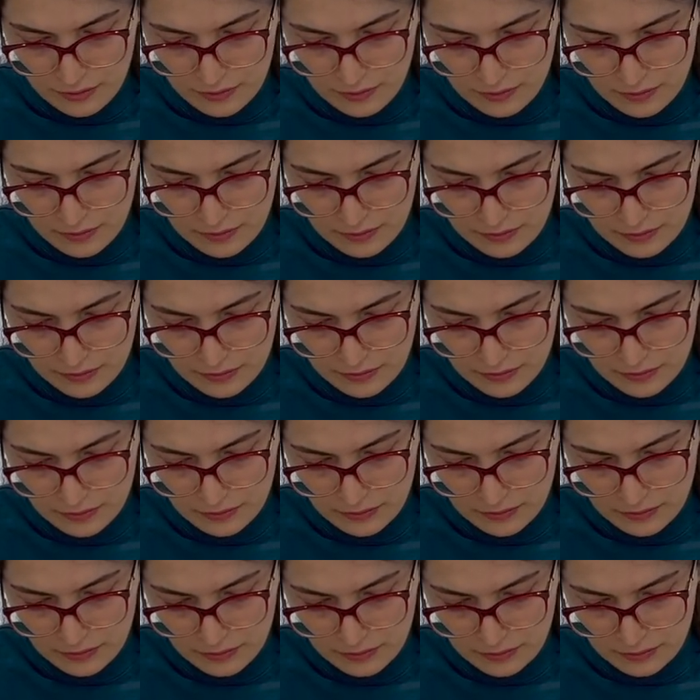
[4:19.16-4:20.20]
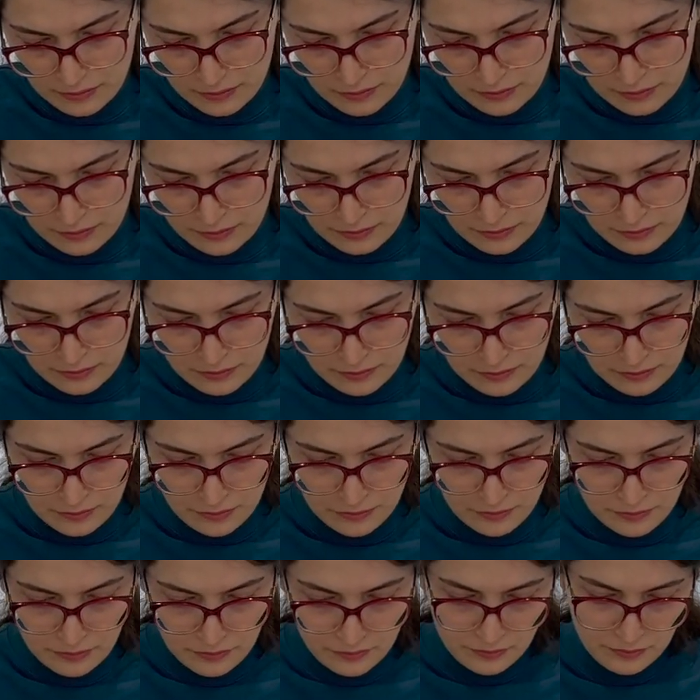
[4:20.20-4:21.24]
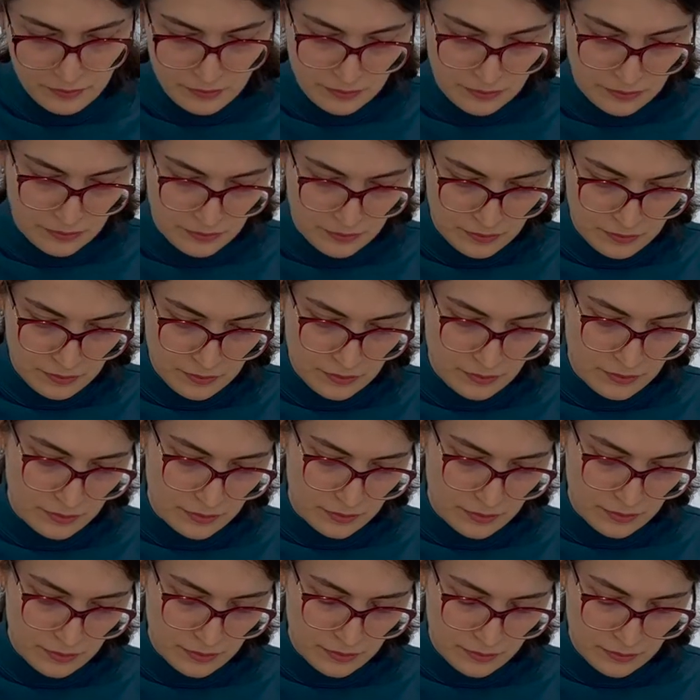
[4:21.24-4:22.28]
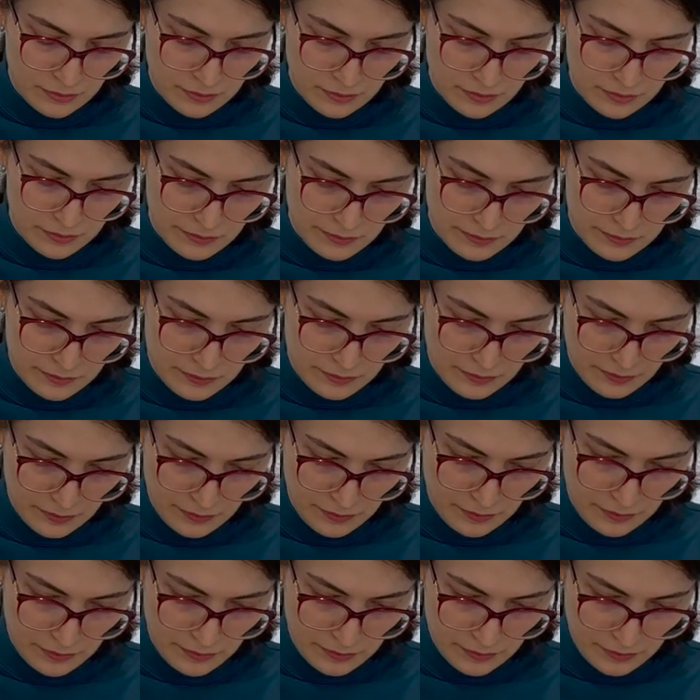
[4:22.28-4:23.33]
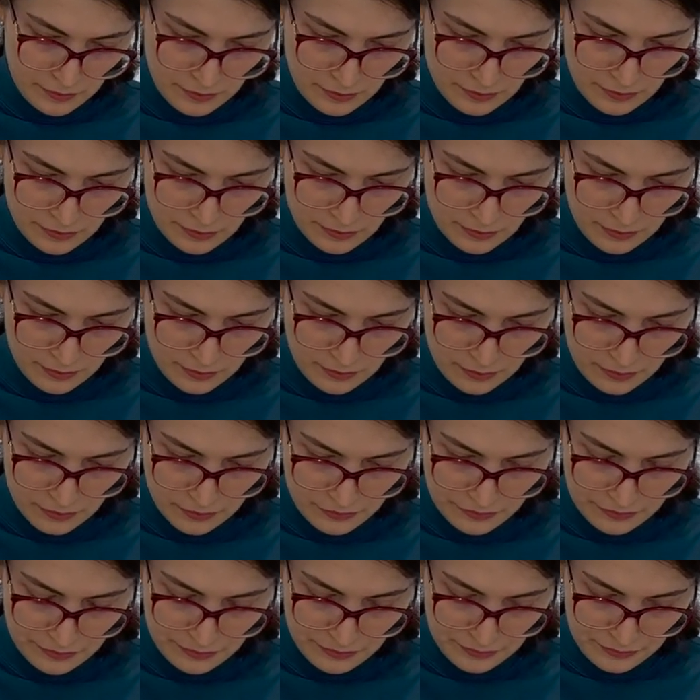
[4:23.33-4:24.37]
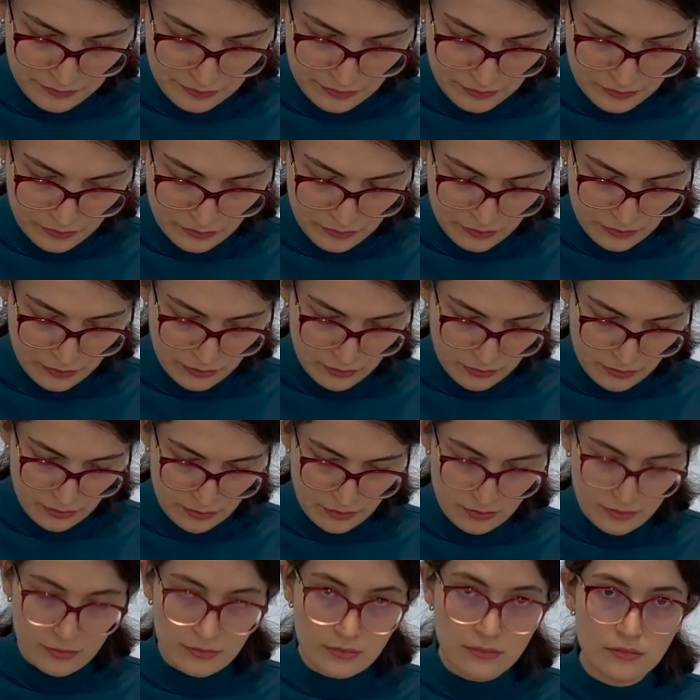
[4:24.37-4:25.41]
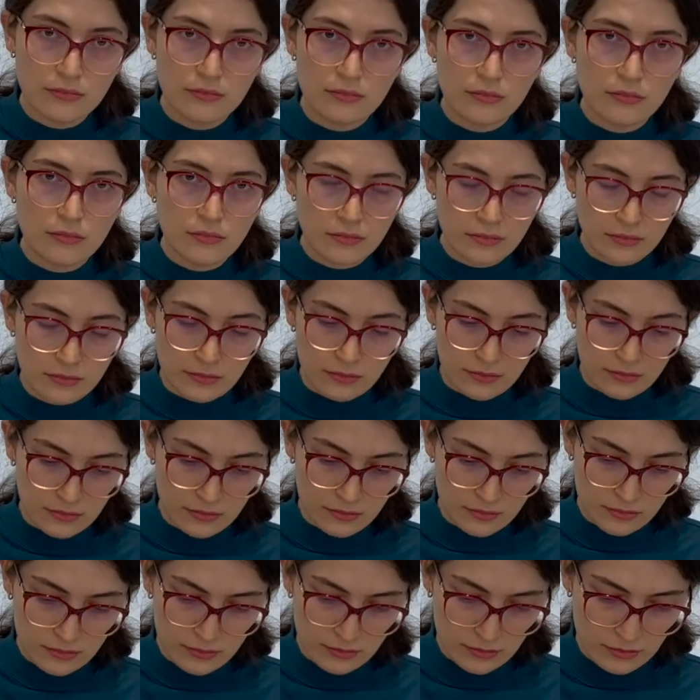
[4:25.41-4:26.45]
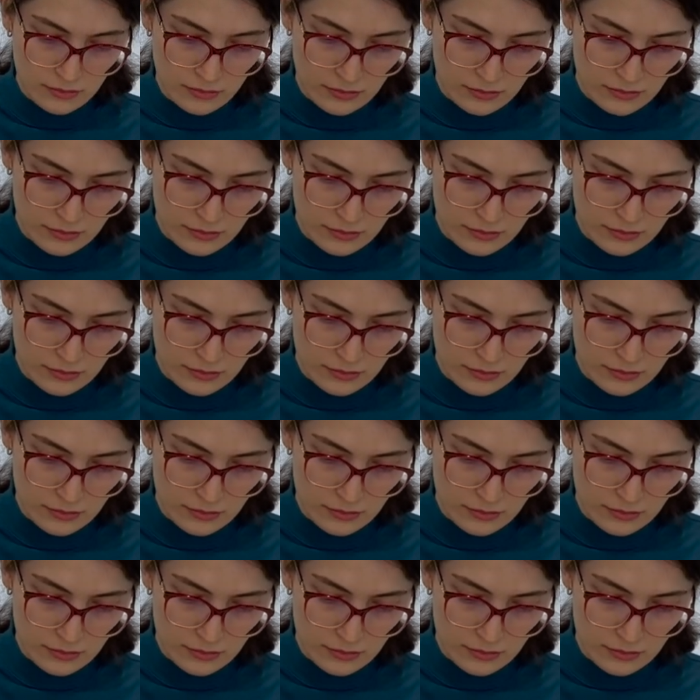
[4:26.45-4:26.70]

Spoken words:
[no speech]